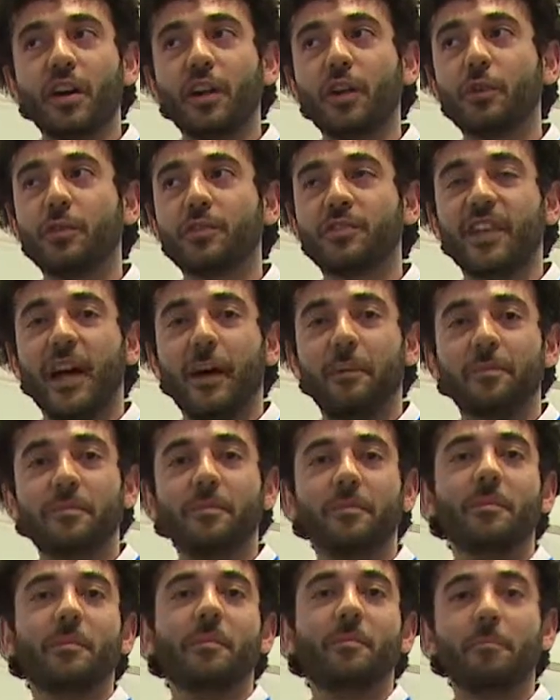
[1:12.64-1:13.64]
goes up
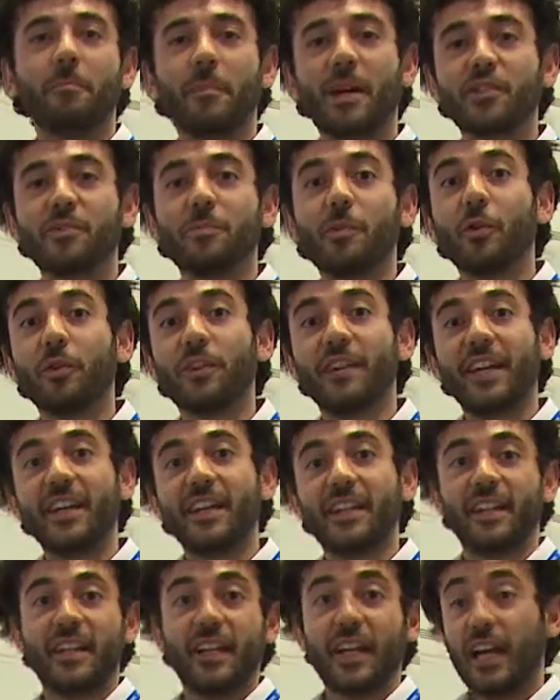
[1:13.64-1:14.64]
much more
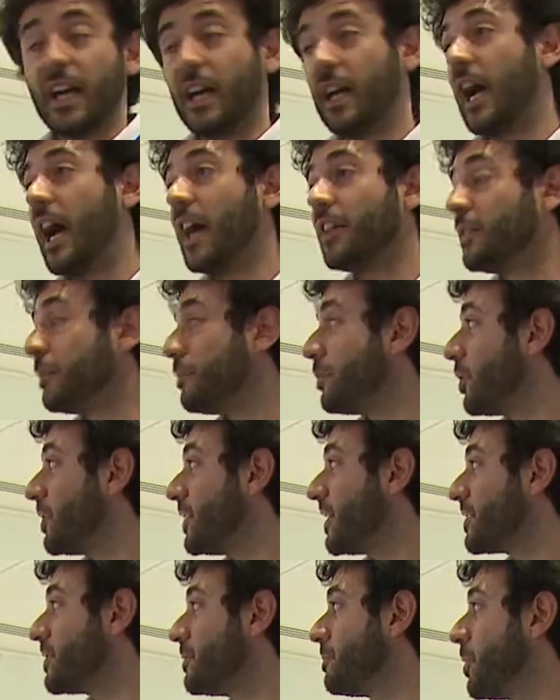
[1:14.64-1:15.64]
than other
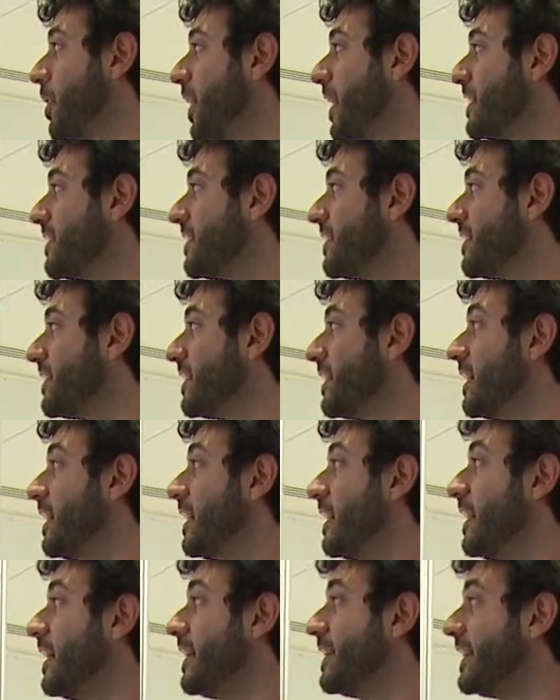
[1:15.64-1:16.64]
products prices
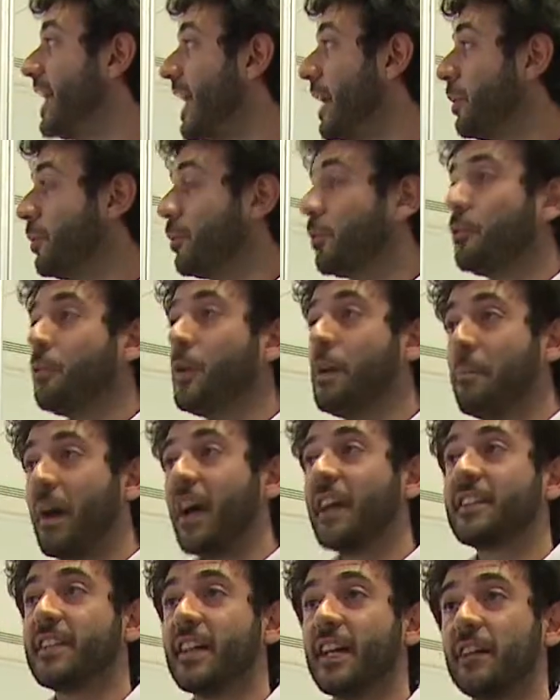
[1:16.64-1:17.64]
then we
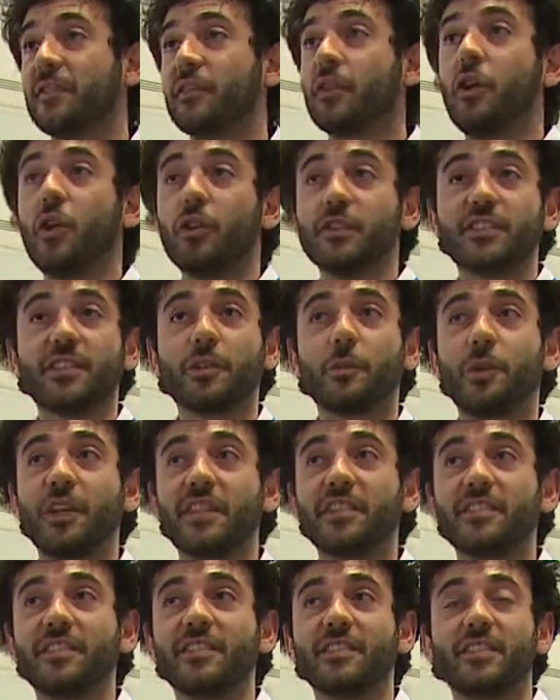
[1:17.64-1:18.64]
might have
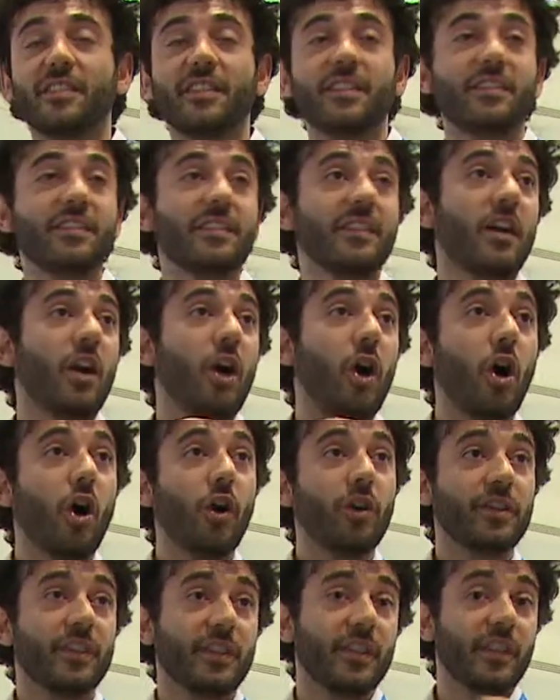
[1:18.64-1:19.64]
consequences
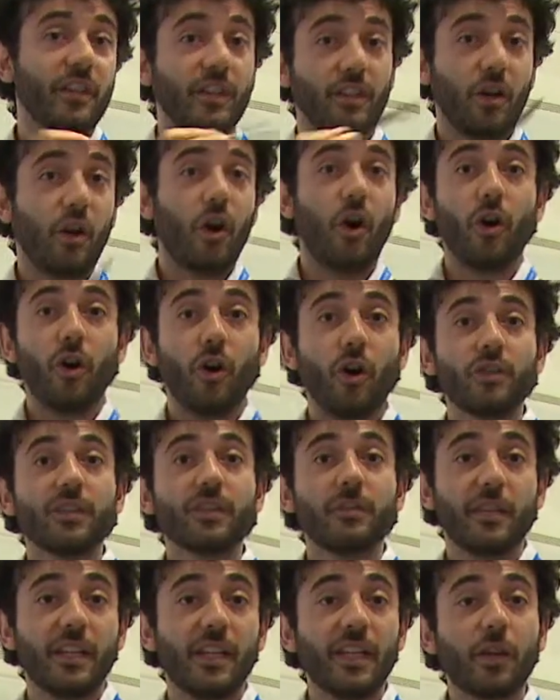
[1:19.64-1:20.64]
on,
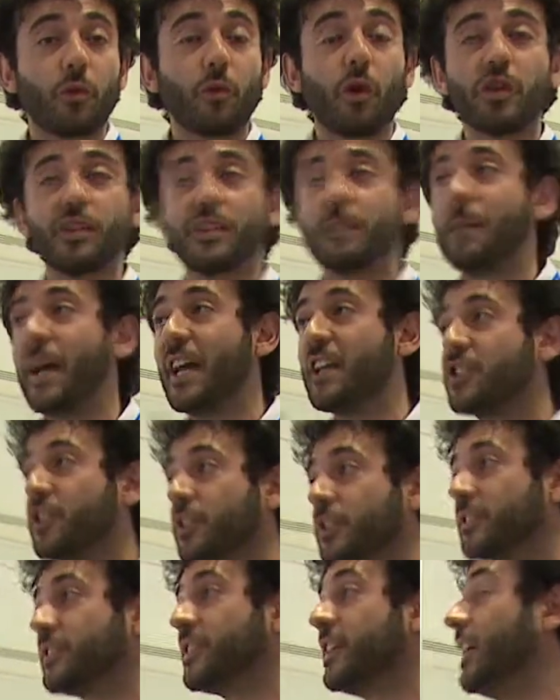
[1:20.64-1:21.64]
on inequality
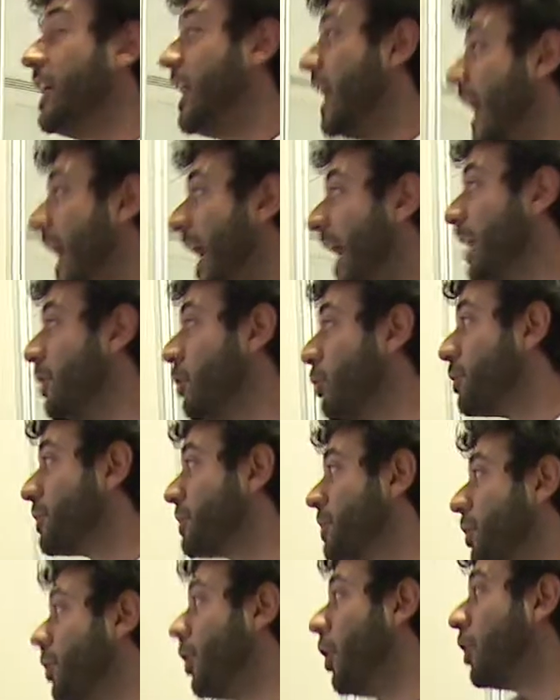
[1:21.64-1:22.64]
measures and
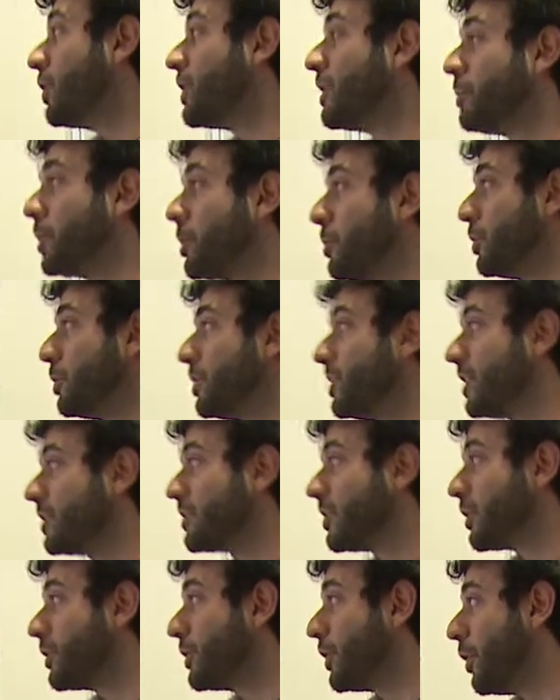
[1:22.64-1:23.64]
also on the
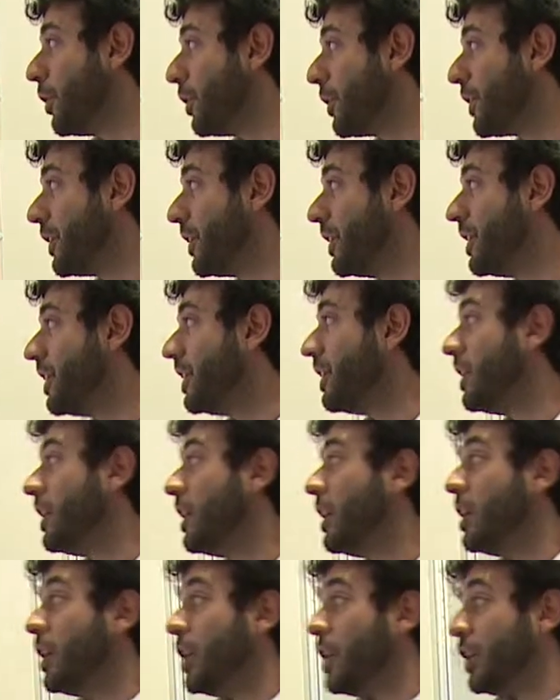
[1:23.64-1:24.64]
pro-poorness of growth.
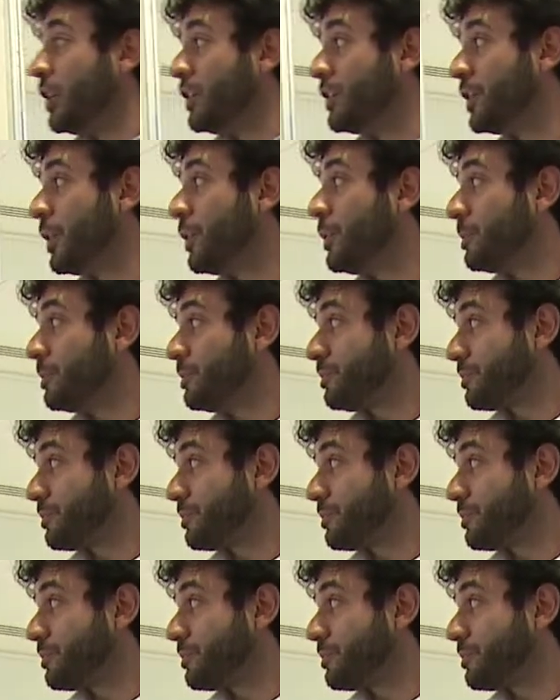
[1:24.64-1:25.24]
So